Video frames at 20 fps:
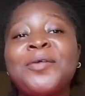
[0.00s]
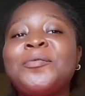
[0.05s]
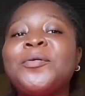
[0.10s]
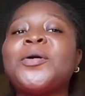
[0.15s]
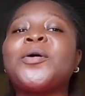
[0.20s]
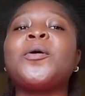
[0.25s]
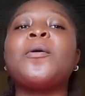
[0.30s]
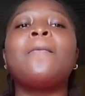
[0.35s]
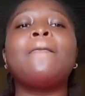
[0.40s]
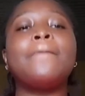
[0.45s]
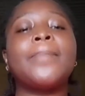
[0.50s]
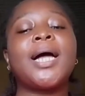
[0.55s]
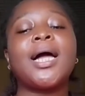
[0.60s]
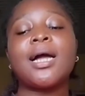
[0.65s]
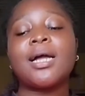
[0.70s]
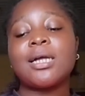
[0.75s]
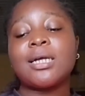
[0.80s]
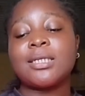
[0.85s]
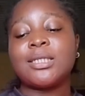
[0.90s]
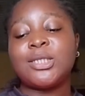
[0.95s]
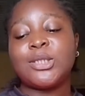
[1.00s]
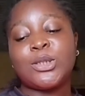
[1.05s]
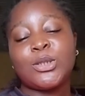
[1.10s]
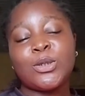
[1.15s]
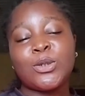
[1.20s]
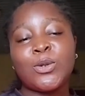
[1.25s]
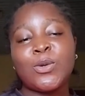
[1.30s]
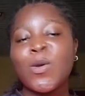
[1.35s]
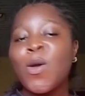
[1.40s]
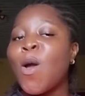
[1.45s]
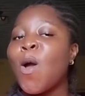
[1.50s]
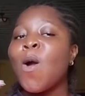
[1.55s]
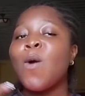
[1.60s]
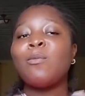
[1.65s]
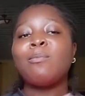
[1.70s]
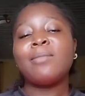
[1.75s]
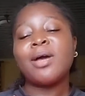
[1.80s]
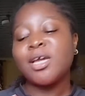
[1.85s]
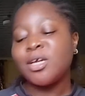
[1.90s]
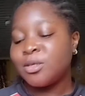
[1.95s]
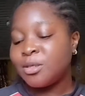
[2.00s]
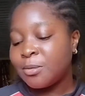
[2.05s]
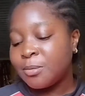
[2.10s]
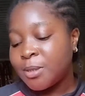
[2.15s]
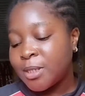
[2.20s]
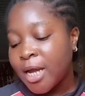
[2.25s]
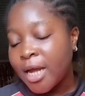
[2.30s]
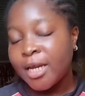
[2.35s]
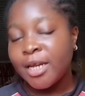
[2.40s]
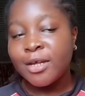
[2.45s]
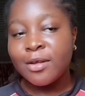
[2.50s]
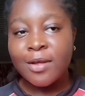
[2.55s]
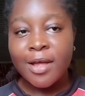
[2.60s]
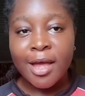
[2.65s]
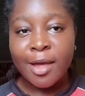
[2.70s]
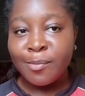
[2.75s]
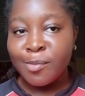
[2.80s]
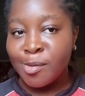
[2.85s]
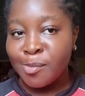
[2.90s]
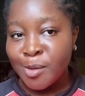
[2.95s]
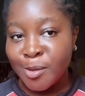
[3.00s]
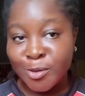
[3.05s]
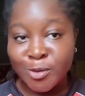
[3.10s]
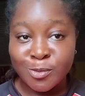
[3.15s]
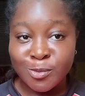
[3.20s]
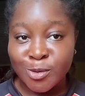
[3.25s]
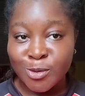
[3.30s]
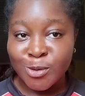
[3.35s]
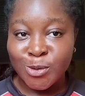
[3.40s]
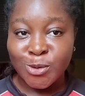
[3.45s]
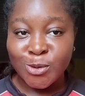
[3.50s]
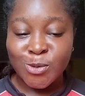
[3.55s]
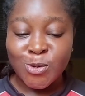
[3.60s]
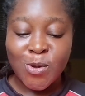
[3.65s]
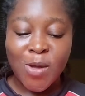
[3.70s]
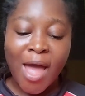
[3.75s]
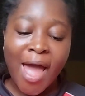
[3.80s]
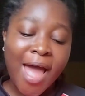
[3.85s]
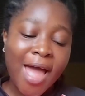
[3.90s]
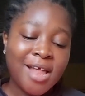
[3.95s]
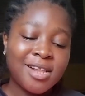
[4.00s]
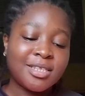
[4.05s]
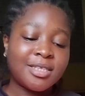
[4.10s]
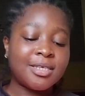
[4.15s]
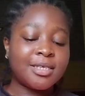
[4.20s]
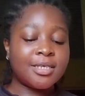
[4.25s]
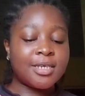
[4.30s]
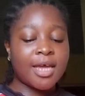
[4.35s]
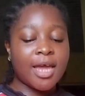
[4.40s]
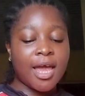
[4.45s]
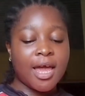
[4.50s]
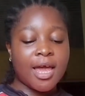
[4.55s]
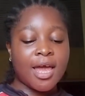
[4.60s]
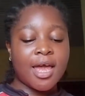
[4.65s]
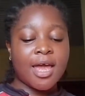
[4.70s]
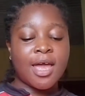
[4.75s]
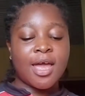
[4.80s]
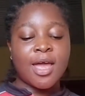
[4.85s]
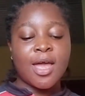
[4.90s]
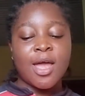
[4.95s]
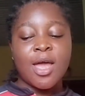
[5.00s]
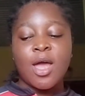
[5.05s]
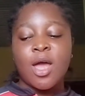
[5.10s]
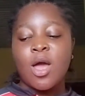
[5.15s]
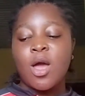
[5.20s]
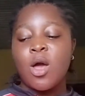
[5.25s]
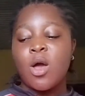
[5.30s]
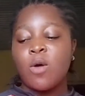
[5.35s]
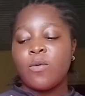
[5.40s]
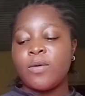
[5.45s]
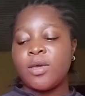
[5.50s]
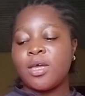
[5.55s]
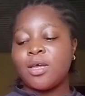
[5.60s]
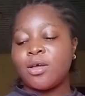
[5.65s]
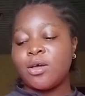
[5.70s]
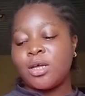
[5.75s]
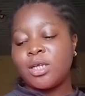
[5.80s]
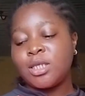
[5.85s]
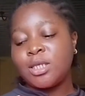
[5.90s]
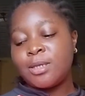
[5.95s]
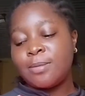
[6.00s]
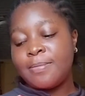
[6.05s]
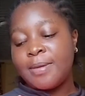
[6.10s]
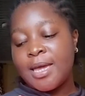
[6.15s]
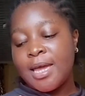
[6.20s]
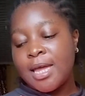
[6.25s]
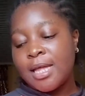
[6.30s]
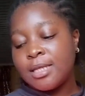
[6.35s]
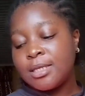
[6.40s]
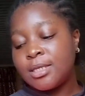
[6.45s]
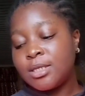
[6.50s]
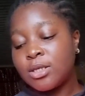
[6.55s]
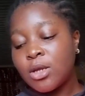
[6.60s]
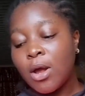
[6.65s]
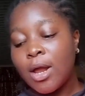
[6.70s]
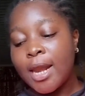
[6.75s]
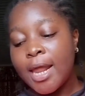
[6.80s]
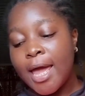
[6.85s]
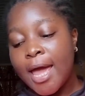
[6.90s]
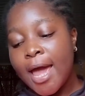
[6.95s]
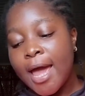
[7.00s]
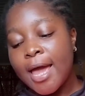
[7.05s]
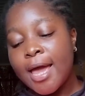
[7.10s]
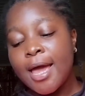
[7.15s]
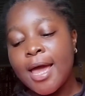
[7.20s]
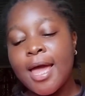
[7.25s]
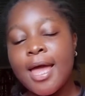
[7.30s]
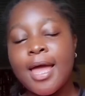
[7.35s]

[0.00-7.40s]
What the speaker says: welcome back to my YouTube channel. I'm Bibi Somtojuku, and today we are going to be installing